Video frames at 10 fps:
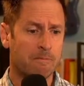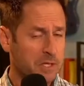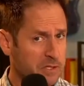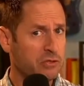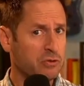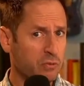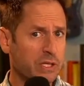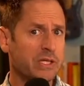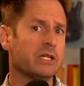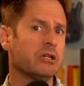This is
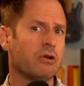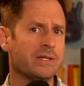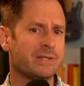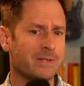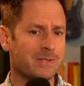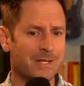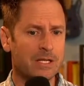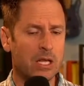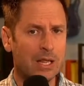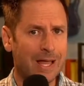really a crisis, and
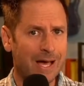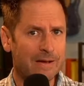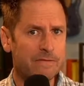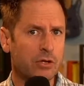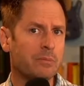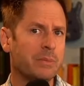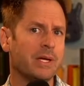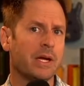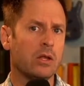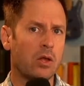lives are
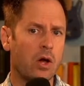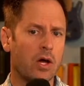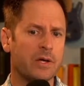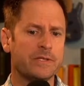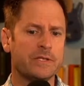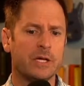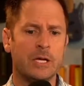being lost.